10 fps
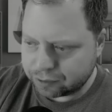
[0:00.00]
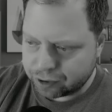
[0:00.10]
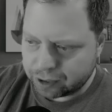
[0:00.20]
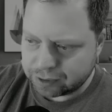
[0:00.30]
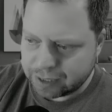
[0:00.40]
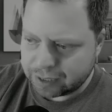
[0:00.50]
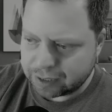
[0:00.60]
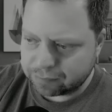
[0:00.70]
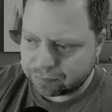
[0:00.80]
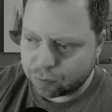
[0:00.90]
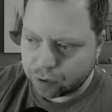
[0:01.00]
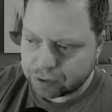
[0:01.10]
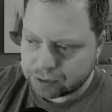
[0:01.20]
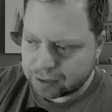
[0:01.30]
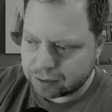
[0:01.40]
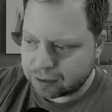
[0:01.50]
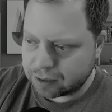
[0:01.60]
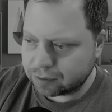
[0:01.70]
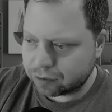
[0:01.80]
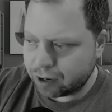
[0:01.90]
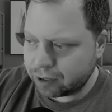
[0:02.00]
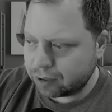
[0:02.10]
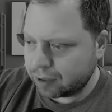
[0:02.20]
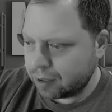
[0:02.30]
try to take in the 40-cent credit,